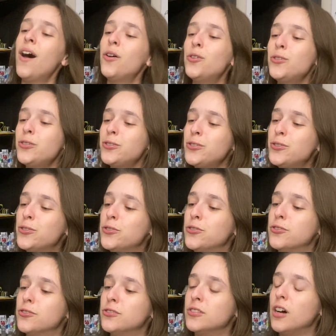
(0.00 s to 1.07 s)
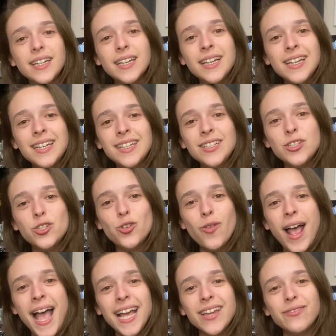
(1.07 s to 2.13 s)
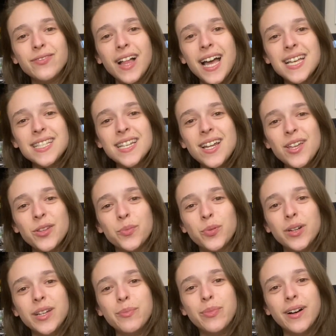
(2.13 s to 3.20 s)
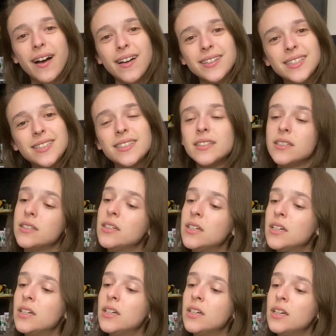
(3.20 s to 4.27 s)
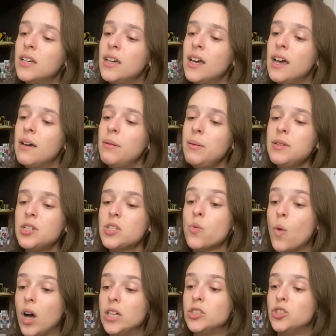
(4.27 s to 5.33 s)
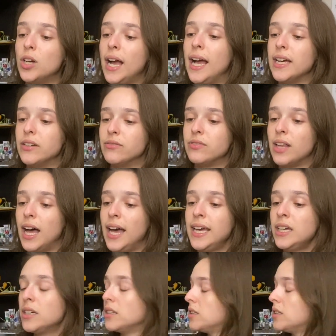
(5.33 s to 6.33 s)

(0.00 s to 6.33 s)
Ooh, dragonflies and other pretty bugs. Maybe just one dragonfly.